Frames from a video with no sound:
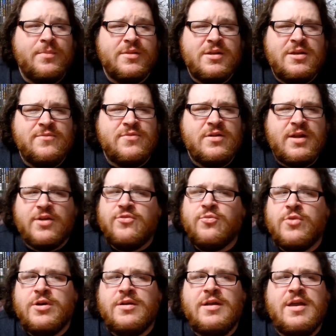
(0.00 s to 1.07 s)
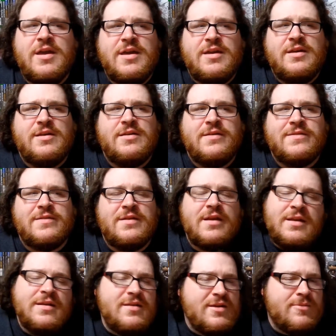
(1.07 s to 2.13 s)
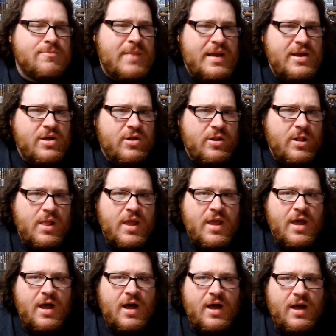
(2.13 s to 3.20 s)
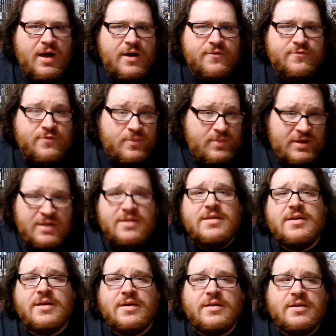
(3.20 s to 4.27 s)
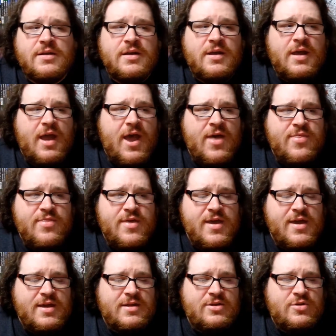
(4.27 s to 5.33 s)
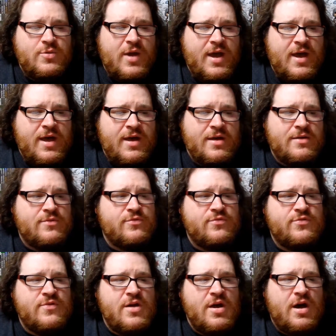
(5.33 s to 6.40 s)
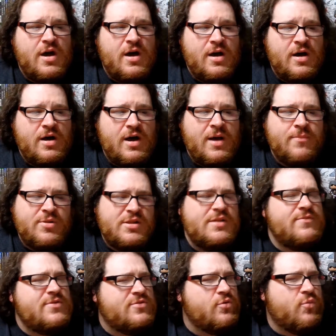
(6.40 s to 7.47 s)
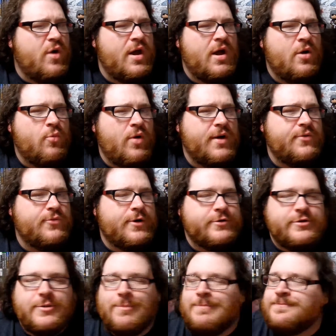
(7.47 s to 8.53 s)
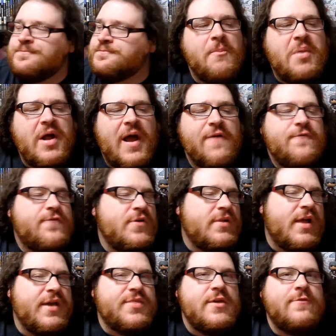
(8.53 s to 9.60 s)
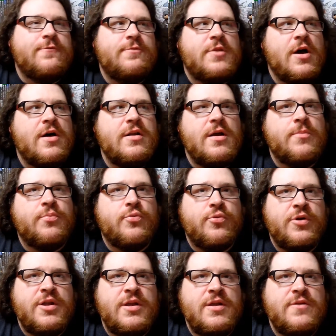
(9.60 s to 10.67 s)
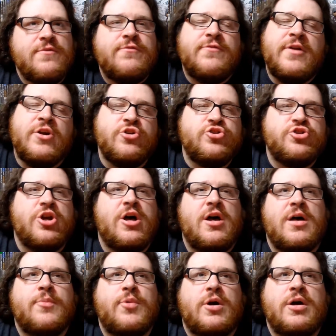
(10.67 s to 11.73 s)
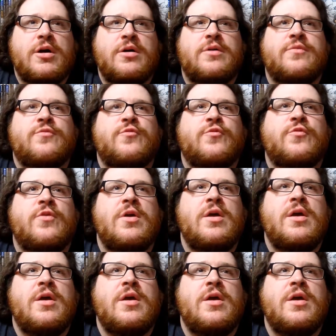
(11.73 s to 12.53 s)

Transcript: believe the next one is an Indian male from India, and then you have, I believe he's a white Russian. But I feel like they've done a pretty fair job of